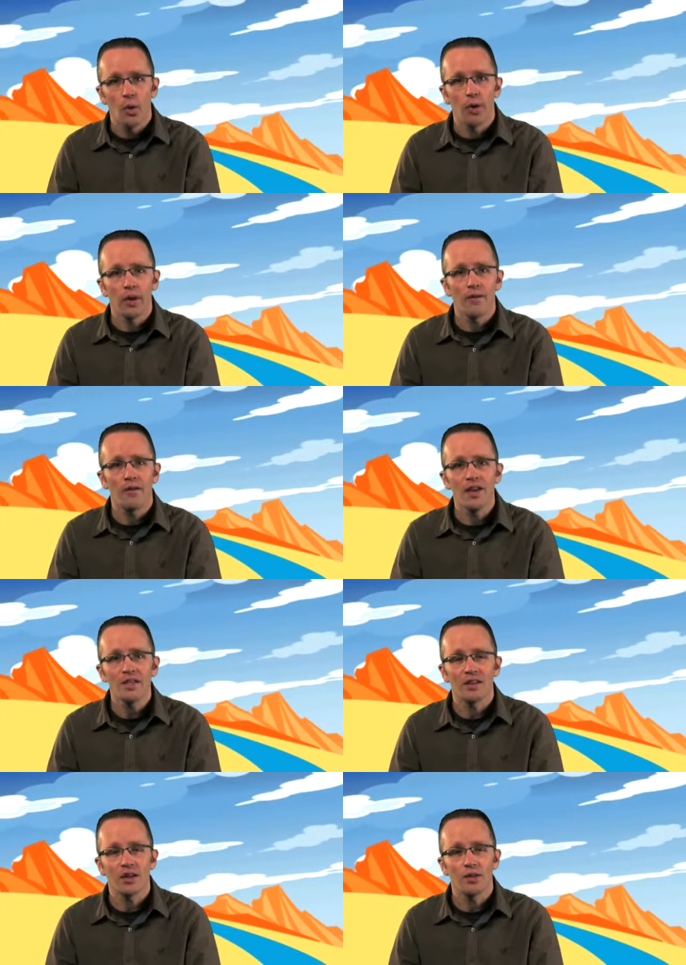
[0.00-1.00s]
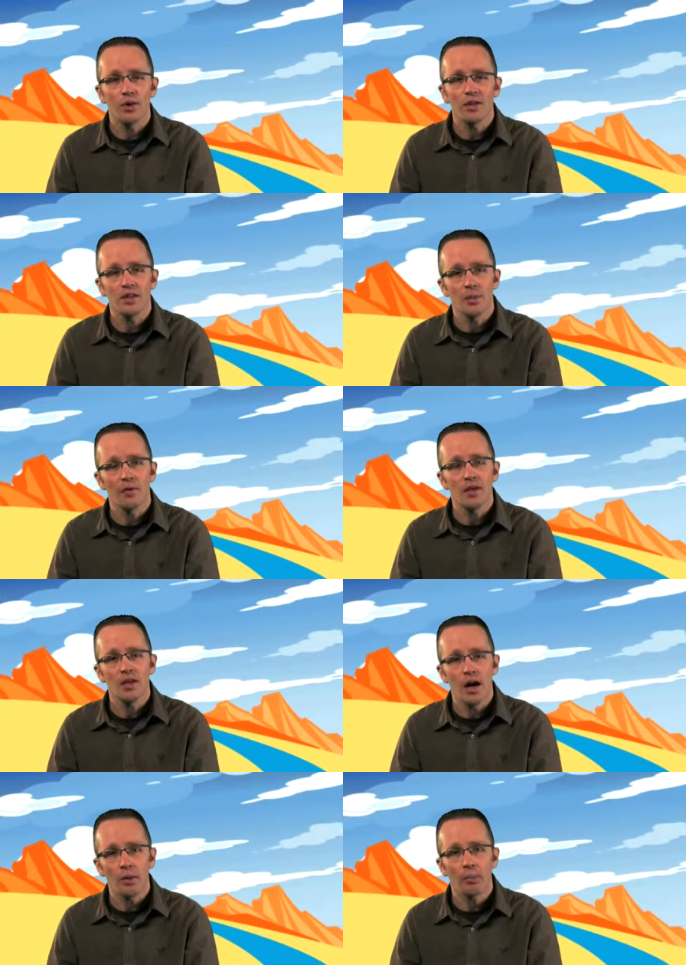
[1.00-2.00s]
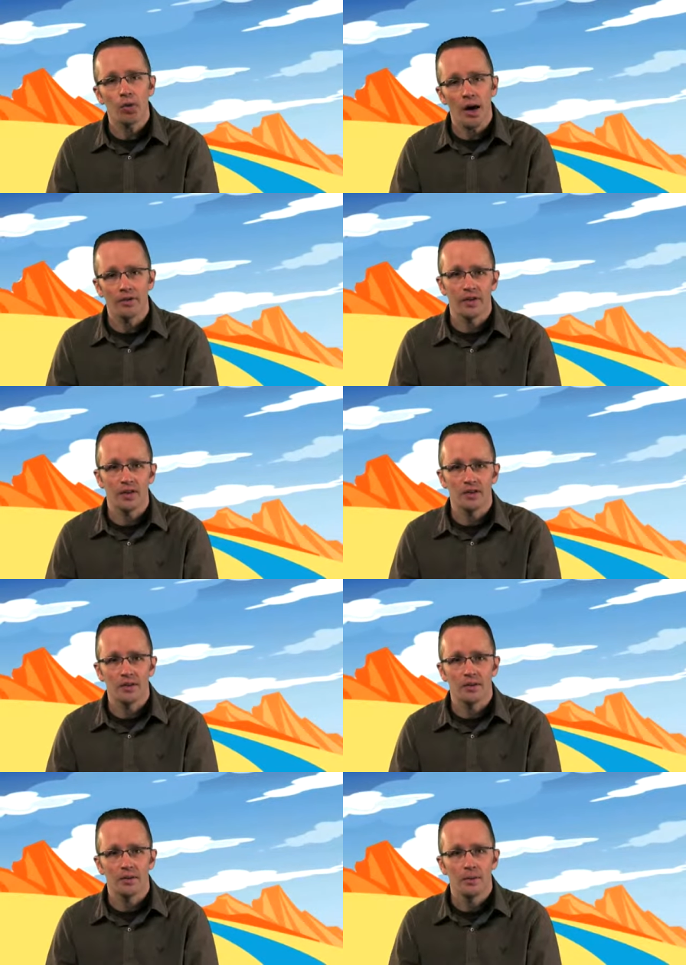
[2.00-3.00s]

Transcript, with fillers: where they visited with some of the young prophets.